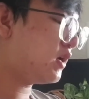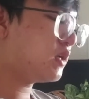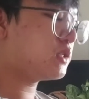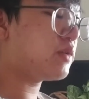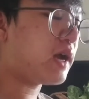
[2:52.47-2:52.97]

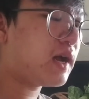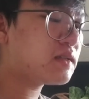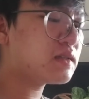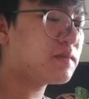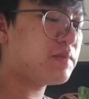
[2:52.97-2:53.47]
to
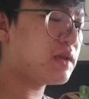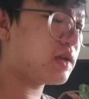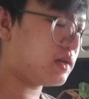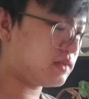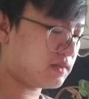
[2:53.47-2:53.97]
ask
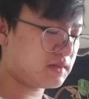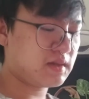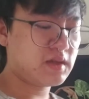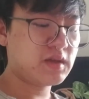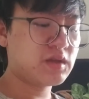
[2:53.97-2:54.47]
because
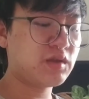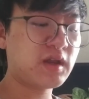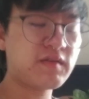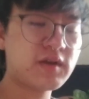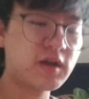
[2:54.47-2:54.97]
you
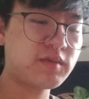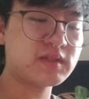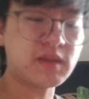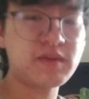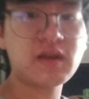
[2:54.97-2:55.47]
never know
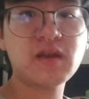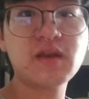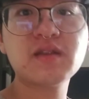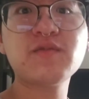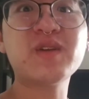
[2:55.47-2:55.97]

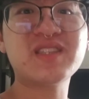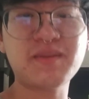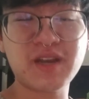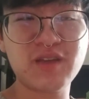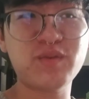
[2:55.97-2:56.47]
what
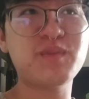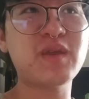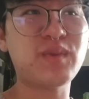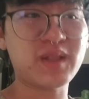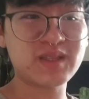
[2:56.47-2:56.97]
somebody would be
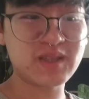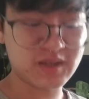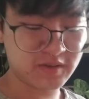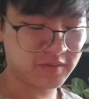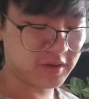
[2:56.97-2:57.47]
willing to
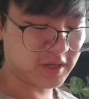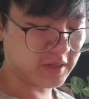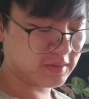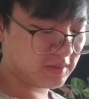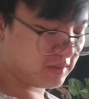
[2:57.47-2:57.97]
do for you.